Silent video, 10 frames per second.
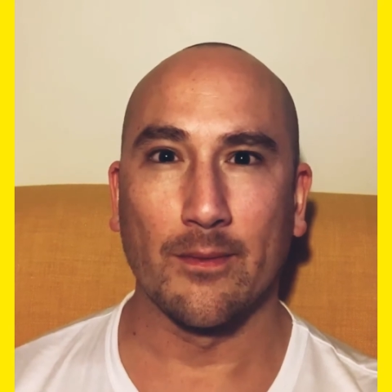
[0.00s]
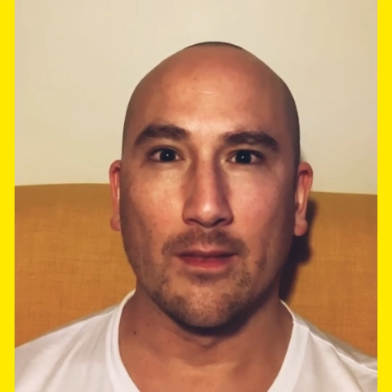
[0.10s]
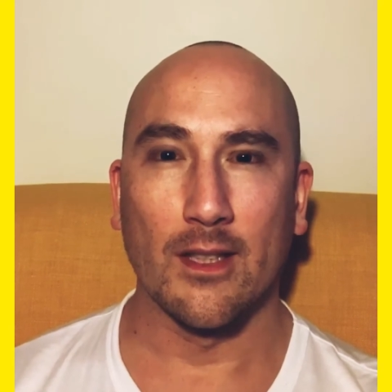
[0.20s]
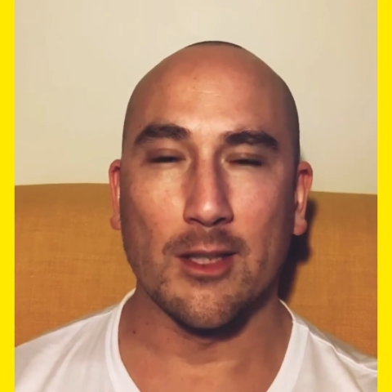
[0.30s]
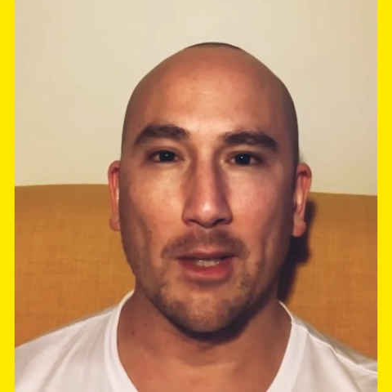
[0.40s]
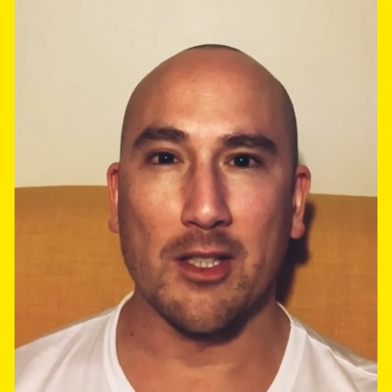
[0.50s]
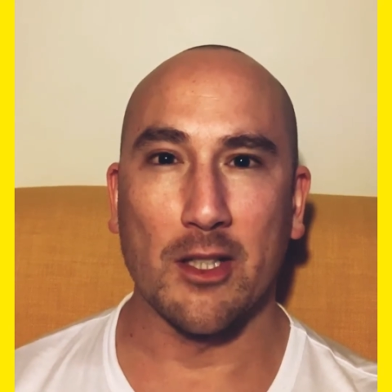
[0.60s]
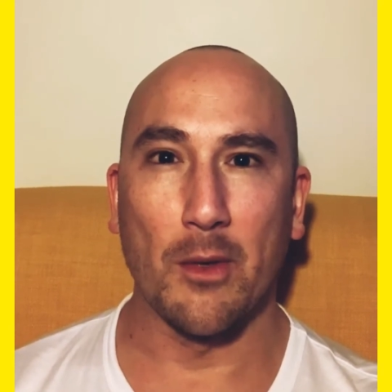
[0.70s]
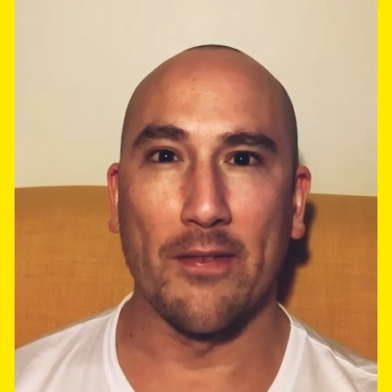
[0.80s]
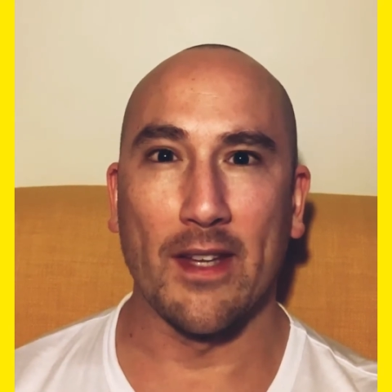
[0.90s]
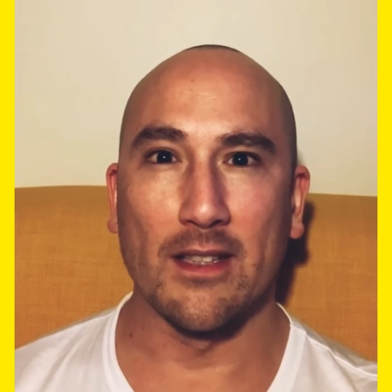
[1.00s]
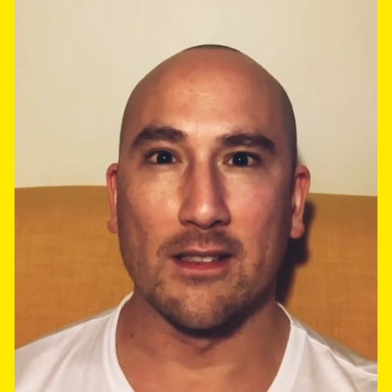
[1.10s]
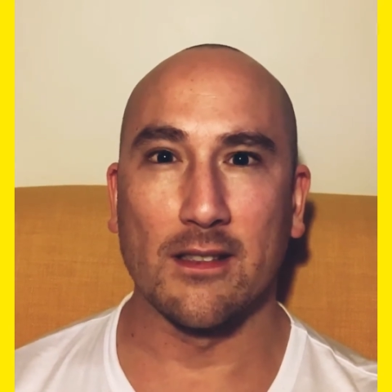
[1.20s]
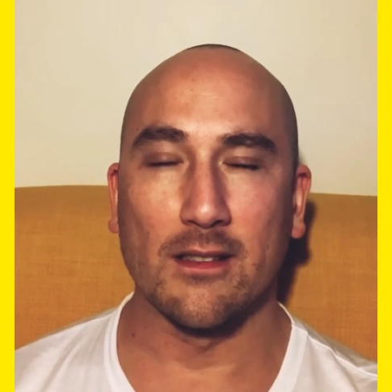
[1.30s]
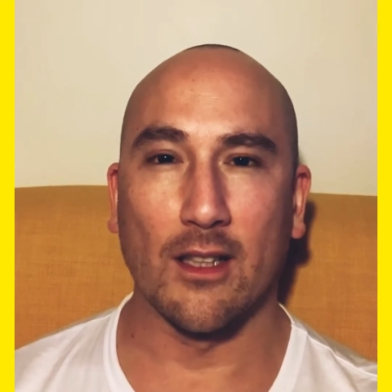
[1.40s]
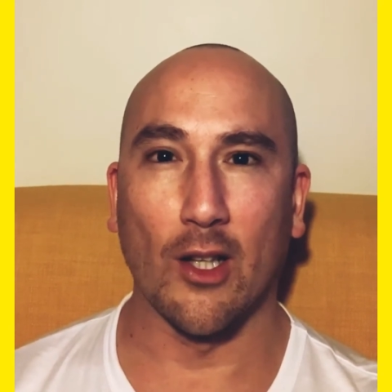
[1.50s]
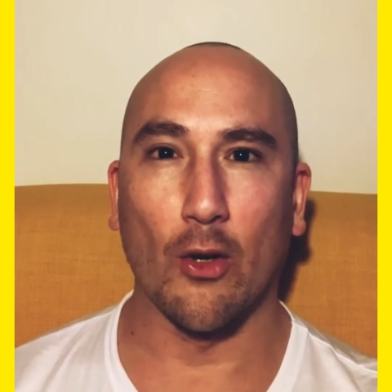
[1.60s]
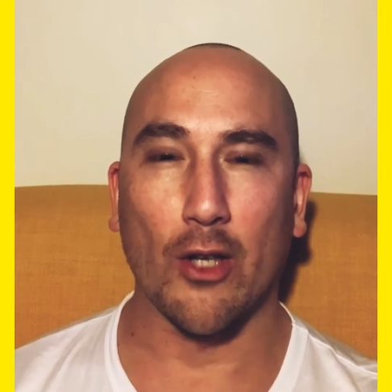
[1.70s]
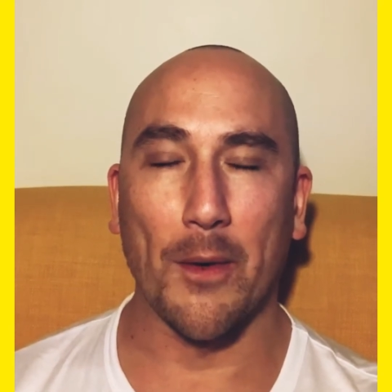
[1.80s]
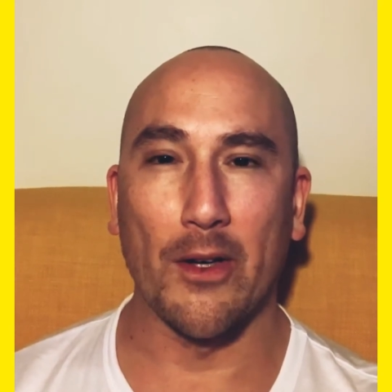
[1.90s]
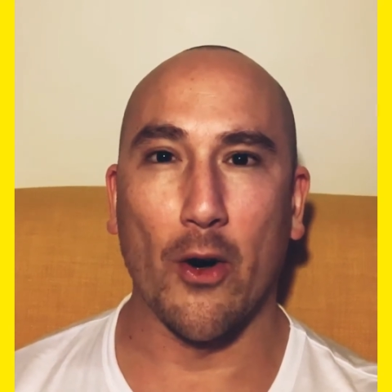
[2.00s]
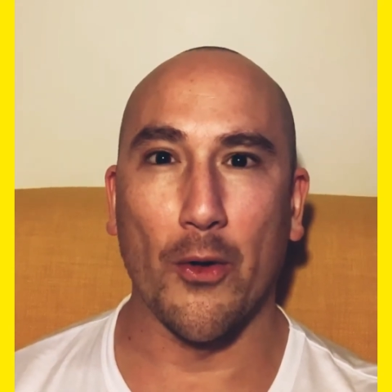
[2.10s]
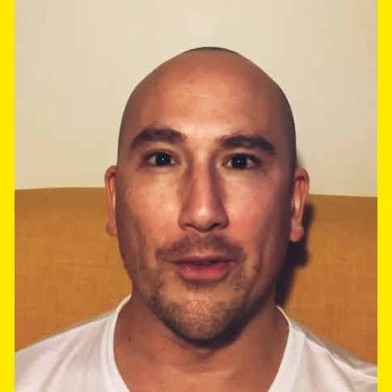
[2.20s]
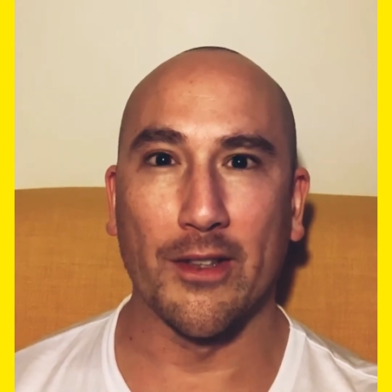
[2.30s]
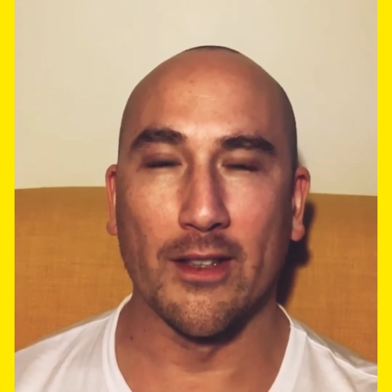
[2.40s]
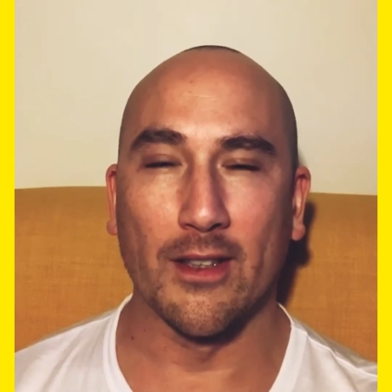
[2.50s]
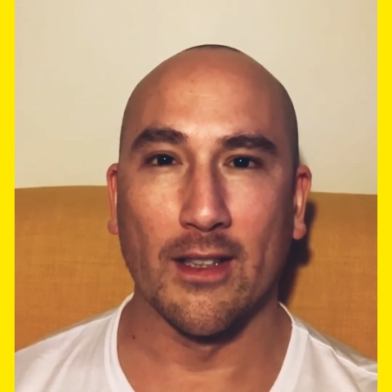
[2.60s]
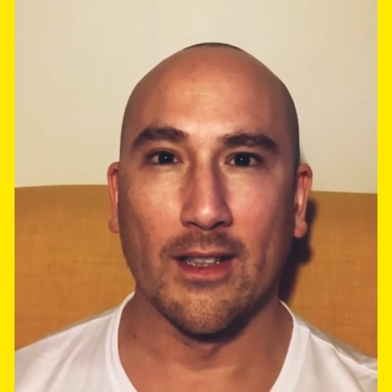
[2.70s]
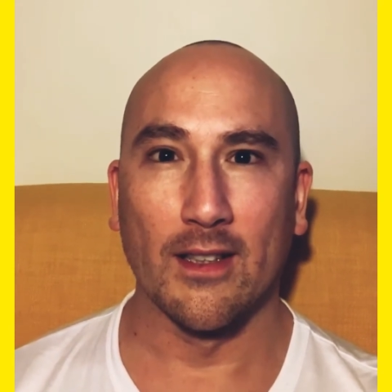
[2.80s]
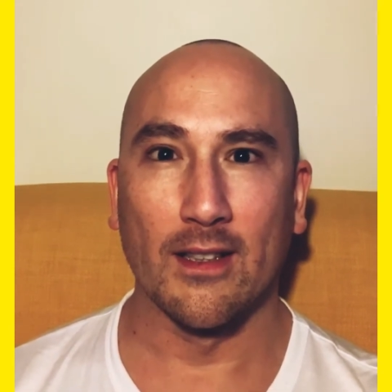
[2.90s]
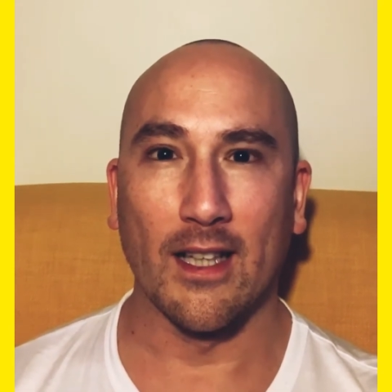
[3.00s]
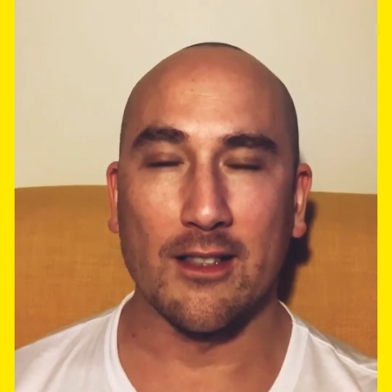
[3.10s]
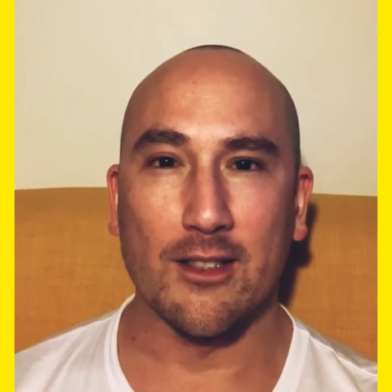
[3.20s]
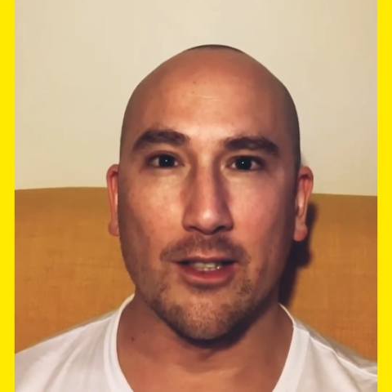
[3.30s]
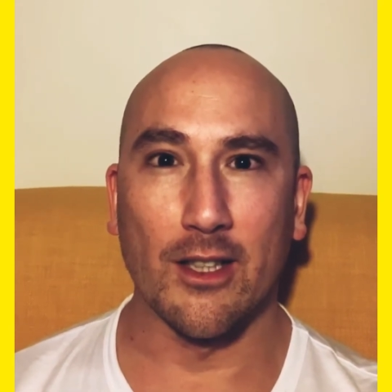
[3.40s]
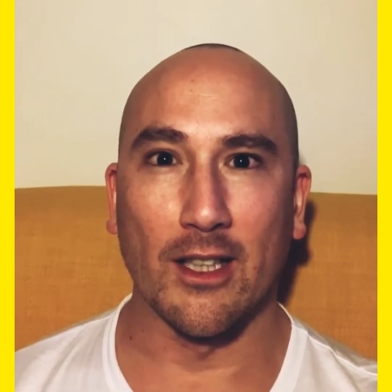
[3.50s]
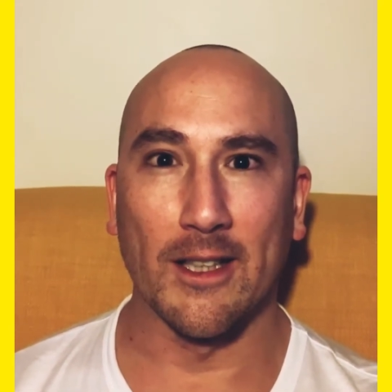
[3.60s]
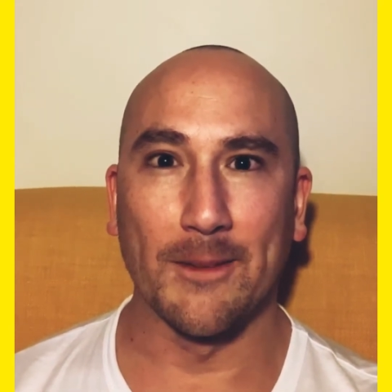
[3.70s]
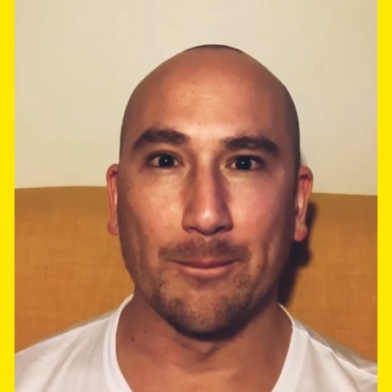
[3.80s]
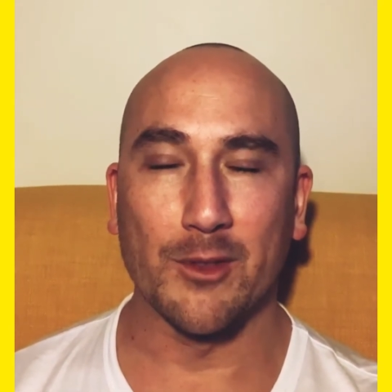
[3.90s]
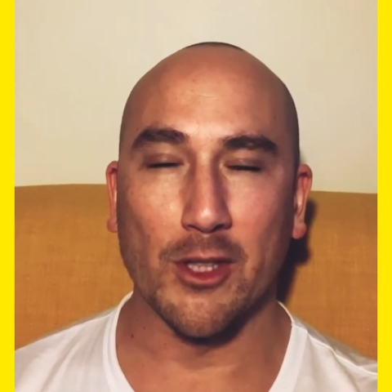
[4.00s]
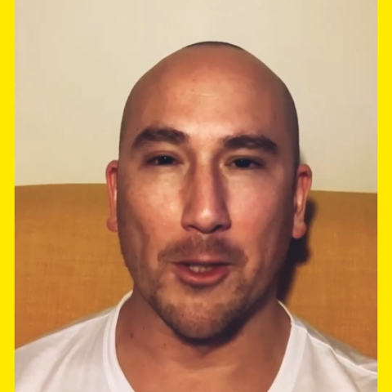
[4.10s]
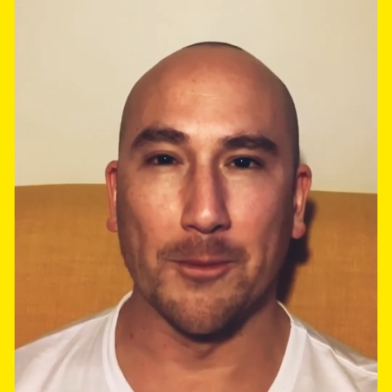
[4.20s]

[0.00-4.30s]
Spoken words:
especially when there's a lot going on externally. So